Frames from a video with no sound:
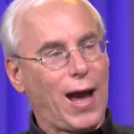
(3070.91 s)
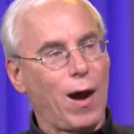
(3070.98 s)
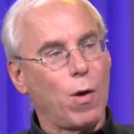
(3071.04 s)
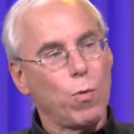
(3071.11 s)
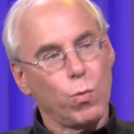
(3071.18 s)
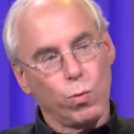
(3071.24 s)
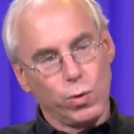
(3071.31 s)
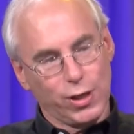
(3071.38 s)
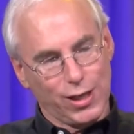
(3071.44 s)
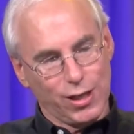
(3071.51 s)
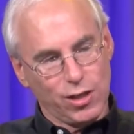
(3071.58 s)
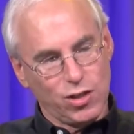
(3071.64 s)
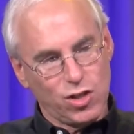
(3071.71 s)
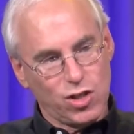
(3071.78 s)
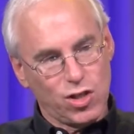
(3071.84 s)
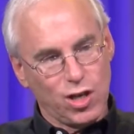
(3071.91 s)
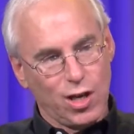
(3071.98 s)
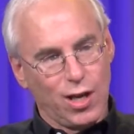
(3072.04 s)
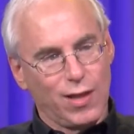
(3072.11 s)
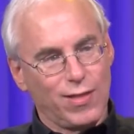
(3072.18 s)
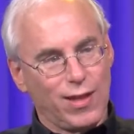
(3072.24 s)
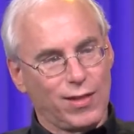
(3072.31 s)
outreach
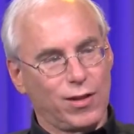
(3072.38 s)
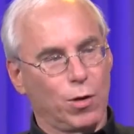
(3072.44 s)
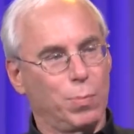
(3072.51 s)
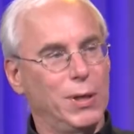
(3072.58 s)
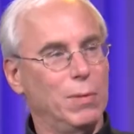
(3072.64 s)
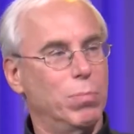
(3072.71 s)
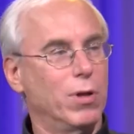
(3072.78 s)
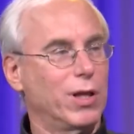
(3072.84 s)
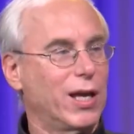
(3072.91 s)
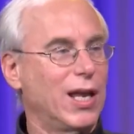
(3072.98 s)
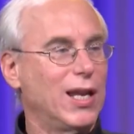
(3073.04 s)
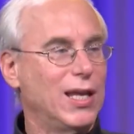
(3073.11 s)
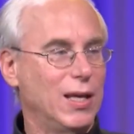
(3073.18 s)
that their people can